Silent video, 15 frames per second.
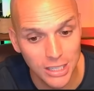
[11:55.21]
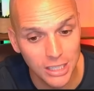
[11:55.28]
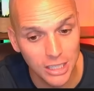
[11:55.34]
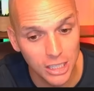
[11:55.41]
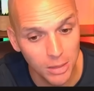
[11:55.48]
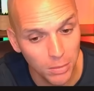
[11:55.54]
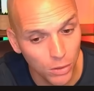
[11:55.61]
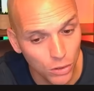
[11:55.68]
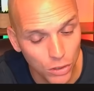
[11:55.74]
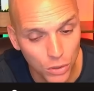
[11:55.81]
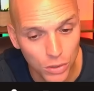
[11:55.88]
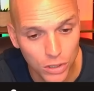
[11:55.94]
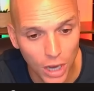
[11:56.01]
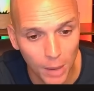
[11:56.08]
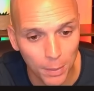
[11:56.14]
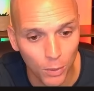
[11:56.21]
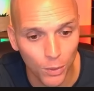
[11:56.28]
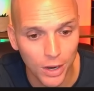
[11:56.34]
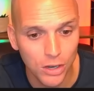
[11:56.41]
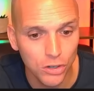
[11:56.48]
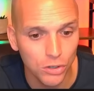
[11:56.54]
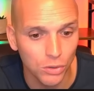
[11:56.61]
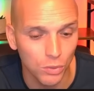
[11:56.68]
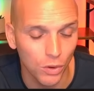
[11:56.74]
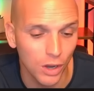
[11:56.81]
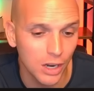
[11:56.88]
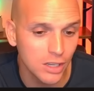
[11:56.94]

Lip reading: similar to its operational run.